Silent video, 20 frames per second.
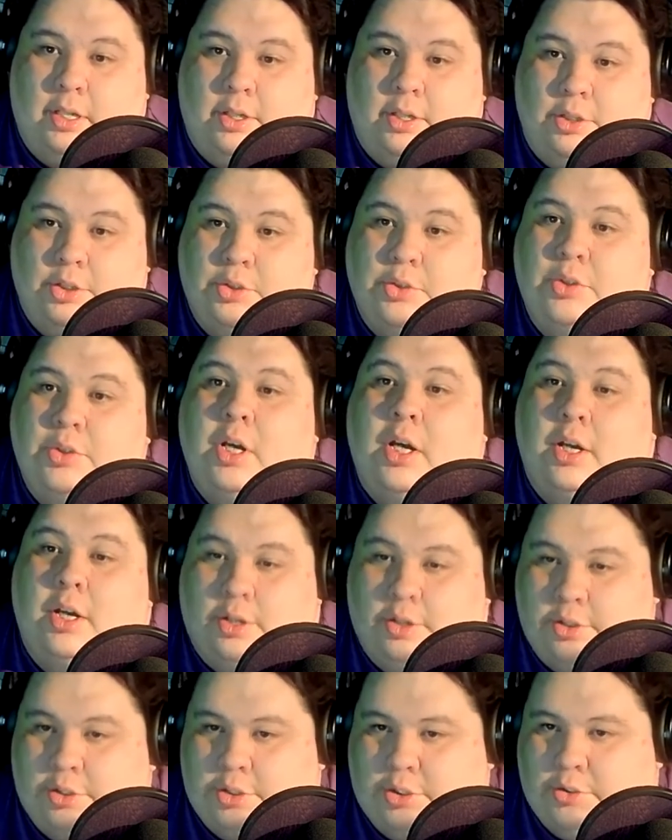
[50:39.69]
could you,
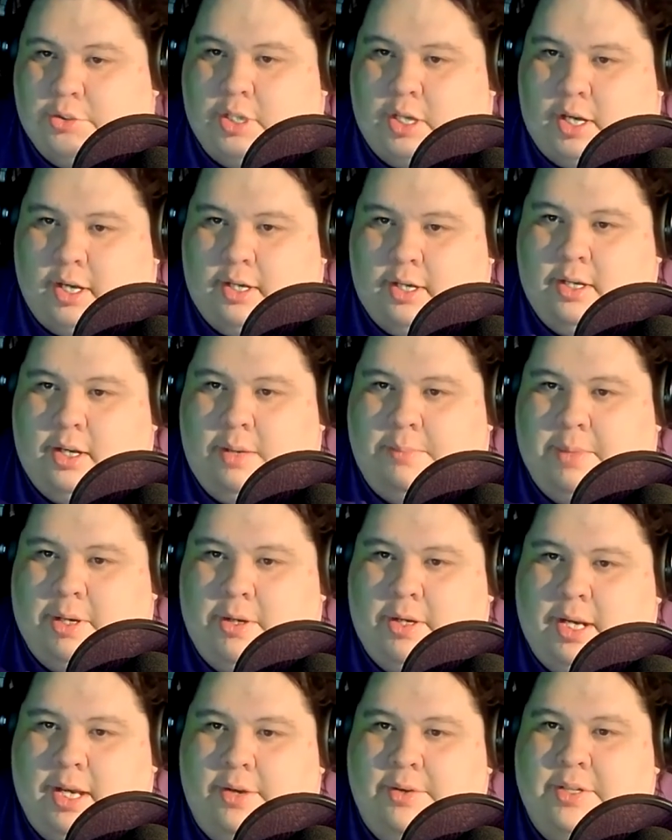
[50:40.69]
could you talk
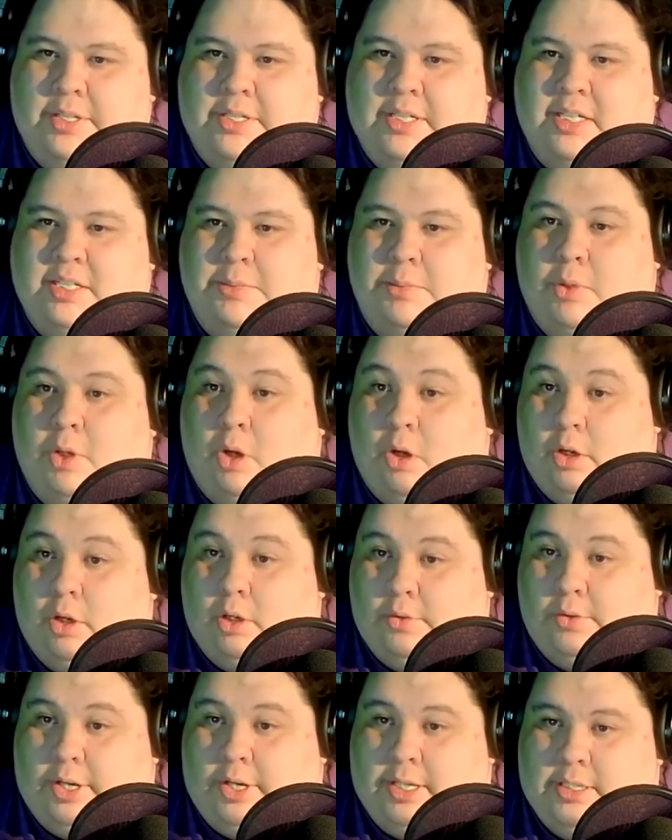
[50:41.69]
about how accessible art
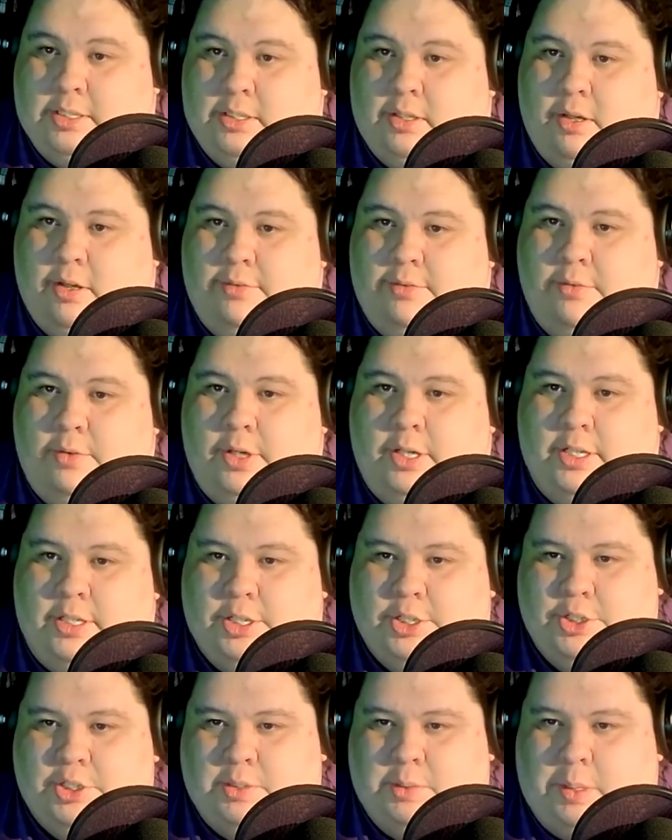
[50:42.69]
grants are for
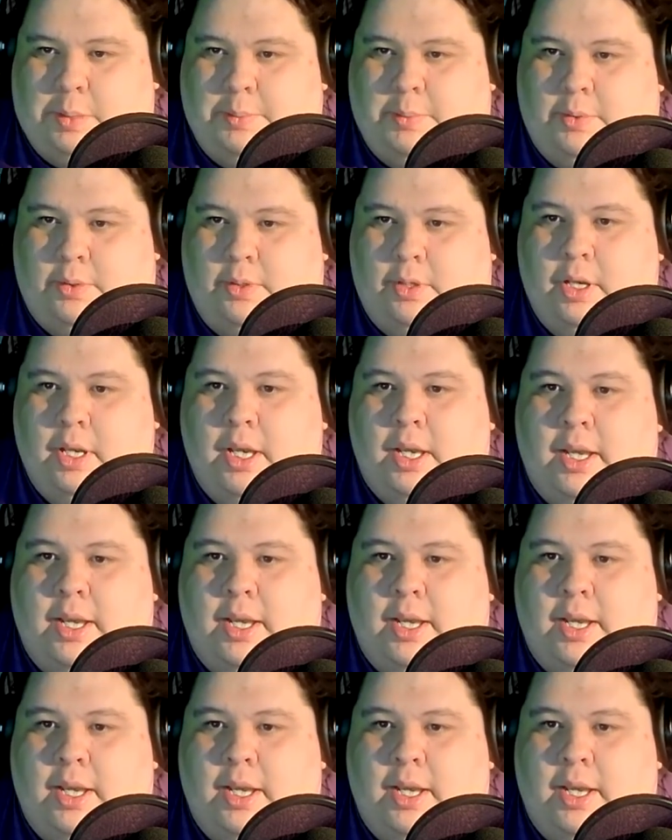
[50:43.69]
Indigenous people,